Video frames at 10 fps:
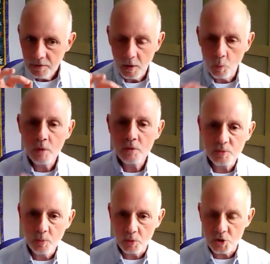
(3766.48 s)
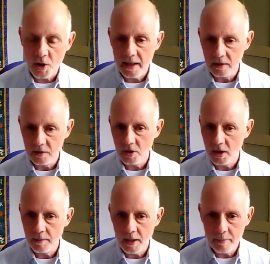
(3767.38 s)
one small change,
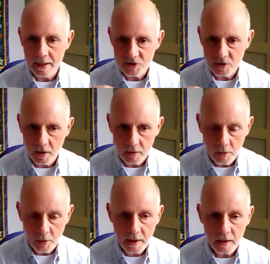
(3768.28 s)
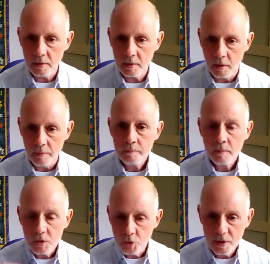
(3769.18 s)
they may start looking at,
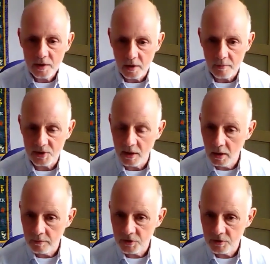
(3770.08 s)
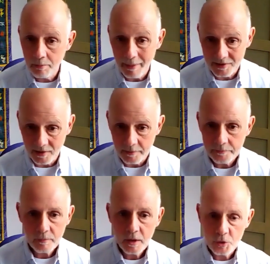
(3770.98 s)
treating themselves better,
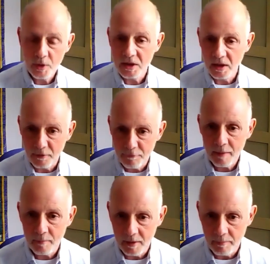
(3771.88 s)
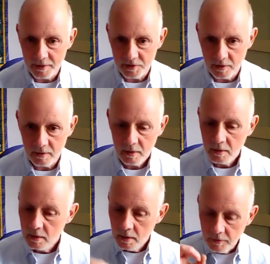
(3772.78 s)
treating their family better,
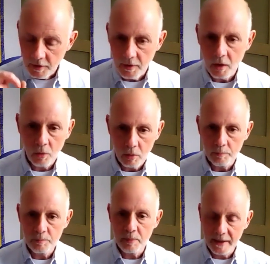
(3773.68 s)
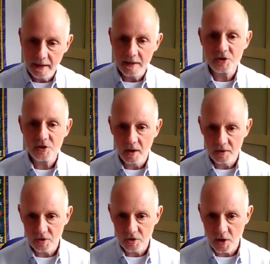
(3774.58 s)
then the whole planet starts
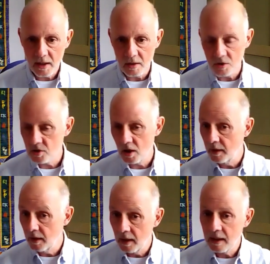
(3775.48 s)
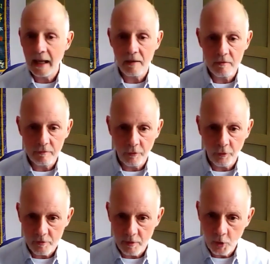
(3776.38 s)
to change. I think it can
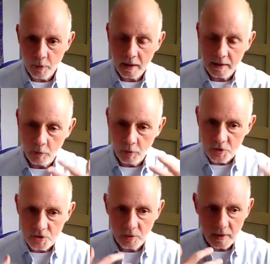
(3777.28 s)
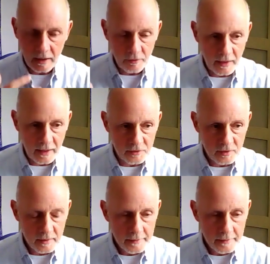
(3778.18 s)
very, very quickly once you get that